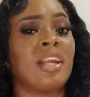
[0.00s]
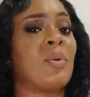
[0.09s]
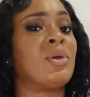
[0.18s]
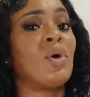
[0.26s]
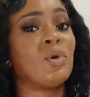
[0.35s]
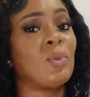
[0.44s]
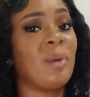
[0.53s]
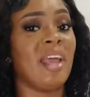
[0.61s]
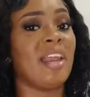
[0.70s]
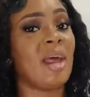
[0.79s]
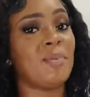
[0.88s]
And we don't do
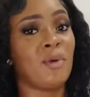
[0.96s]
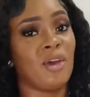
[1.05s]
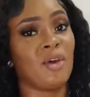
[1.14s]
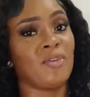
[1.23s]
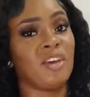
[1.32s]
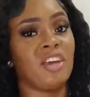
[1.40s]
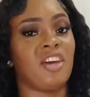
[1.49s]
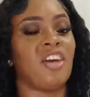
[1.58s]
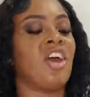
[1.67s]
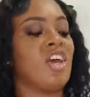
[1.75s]
plain and boring over here.